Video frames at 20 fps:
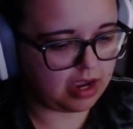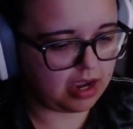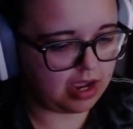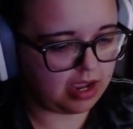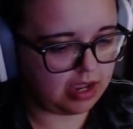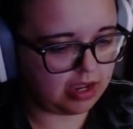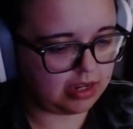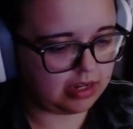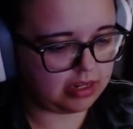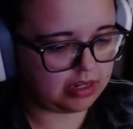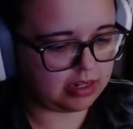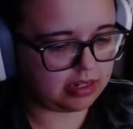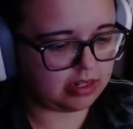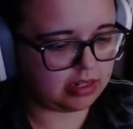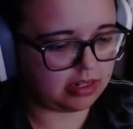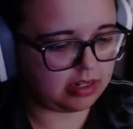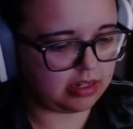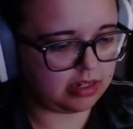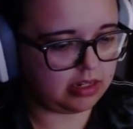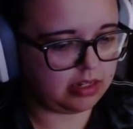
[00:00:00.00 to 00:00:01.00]
I
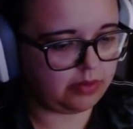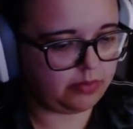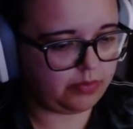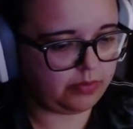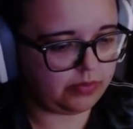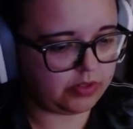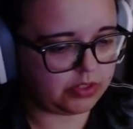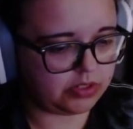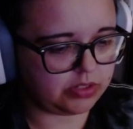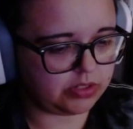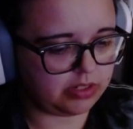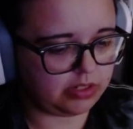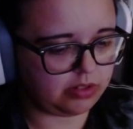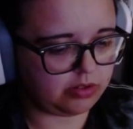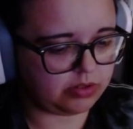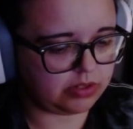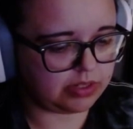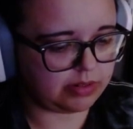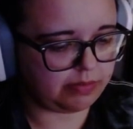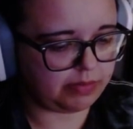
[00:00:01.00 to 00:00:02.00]
am just gonna
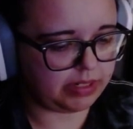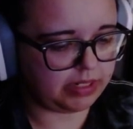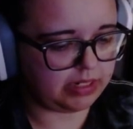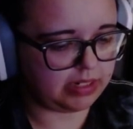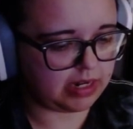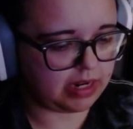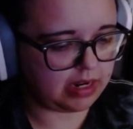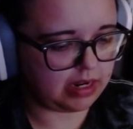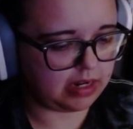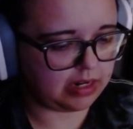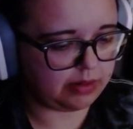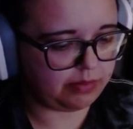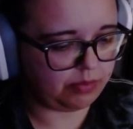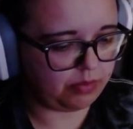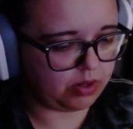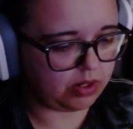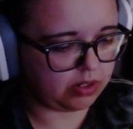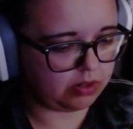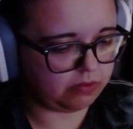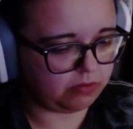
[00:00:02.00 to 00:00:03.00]
go somebody that I
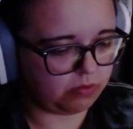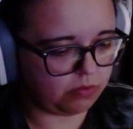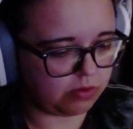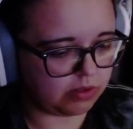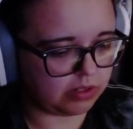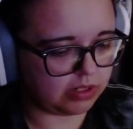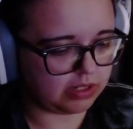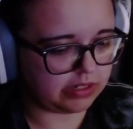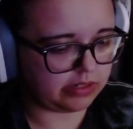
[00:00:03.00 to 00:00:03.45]
mod for.